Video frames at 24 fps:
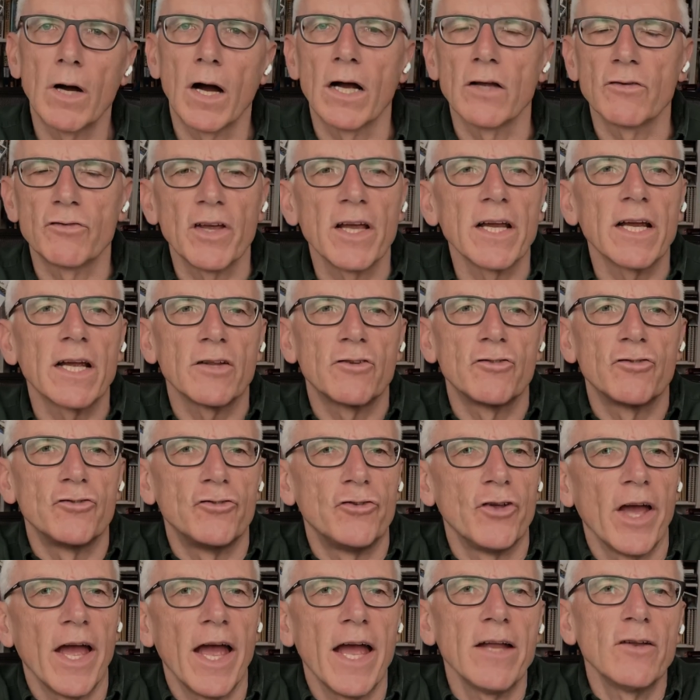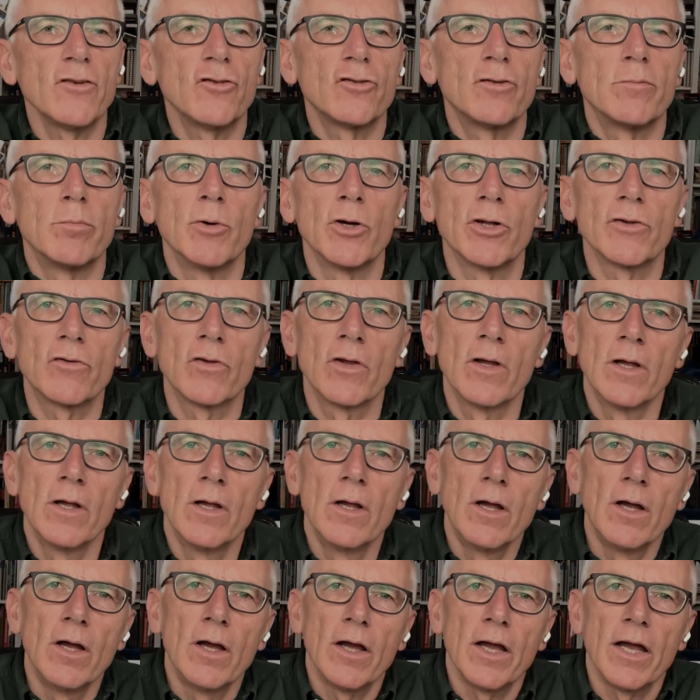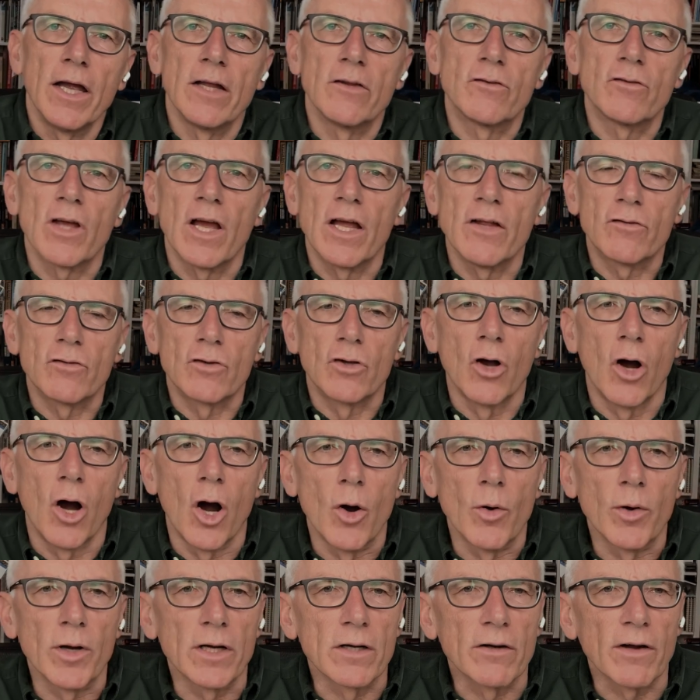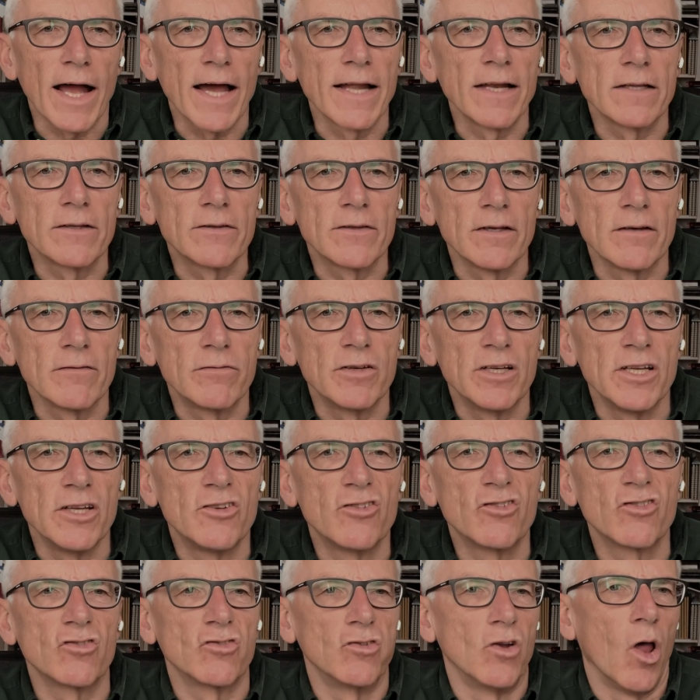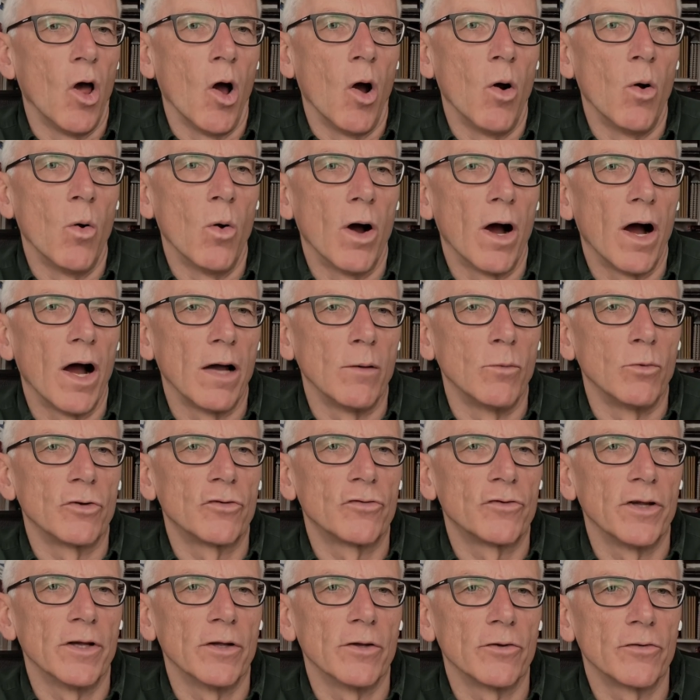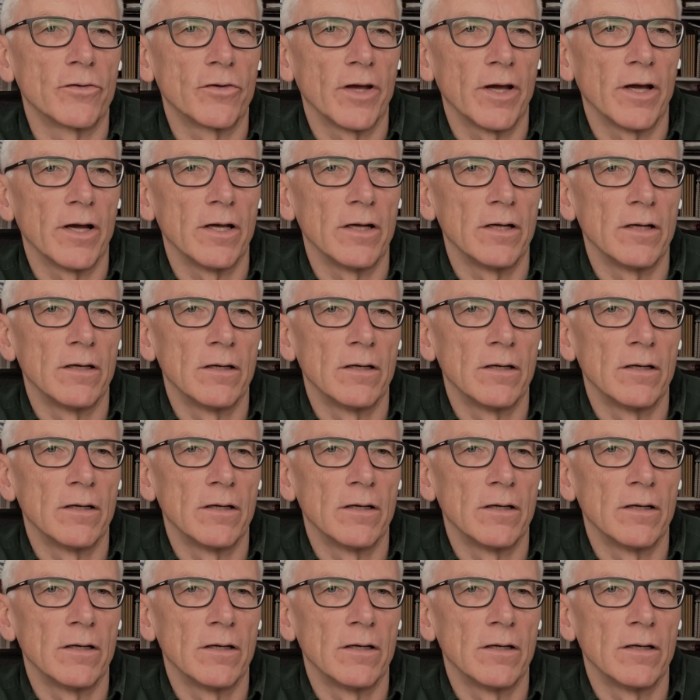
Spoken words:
I think it's changed, but it's going relatively slow, I would still say.